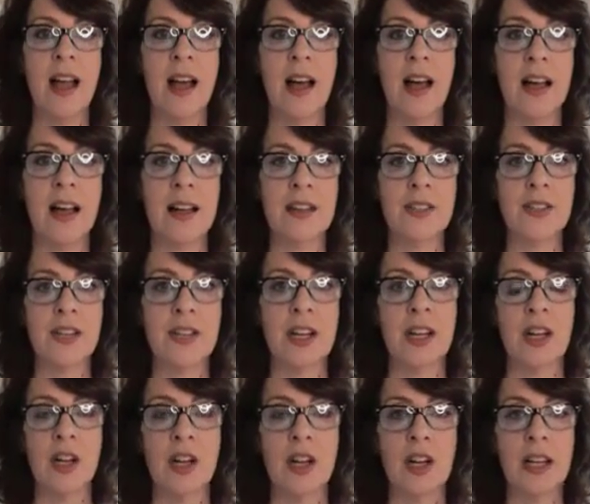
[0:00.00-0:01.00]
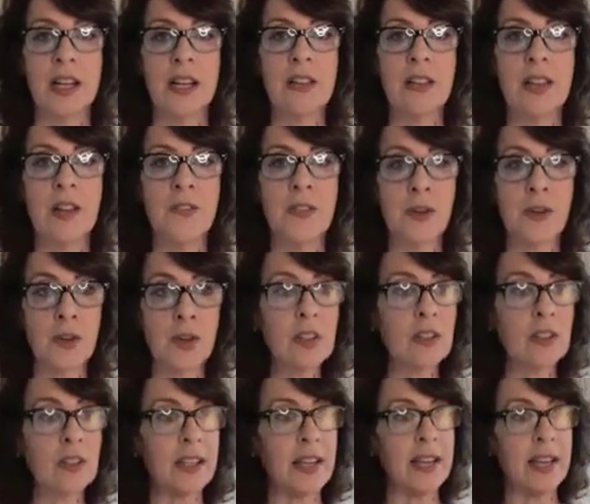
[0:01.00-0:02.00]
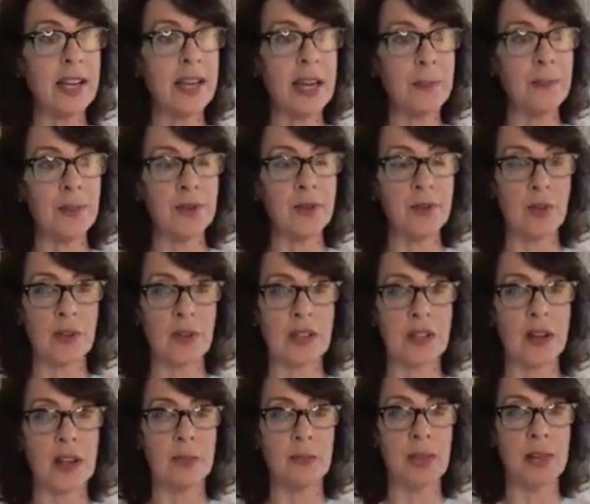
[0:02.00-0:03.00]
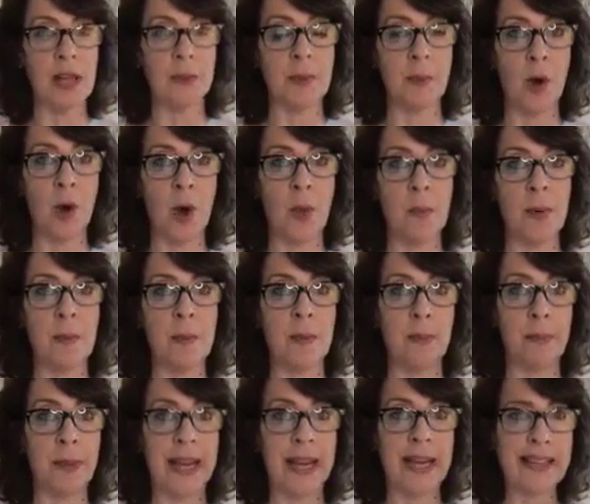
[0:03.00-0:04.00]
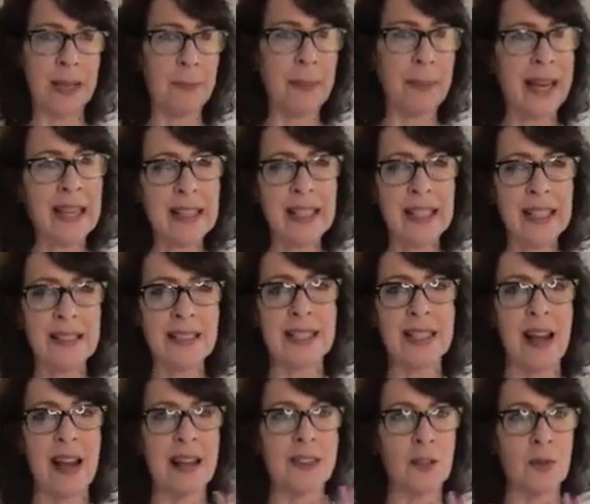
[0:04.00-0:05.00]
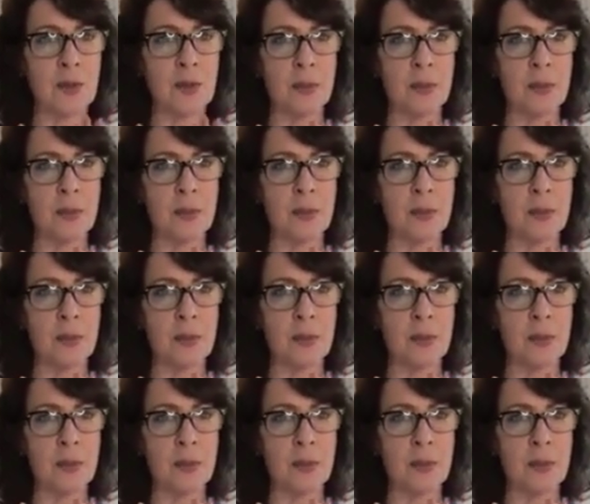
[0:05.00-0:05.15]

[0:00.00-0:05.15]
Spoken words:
and if they're good looking, keep the doors on them, keep them open, but they paint the insides.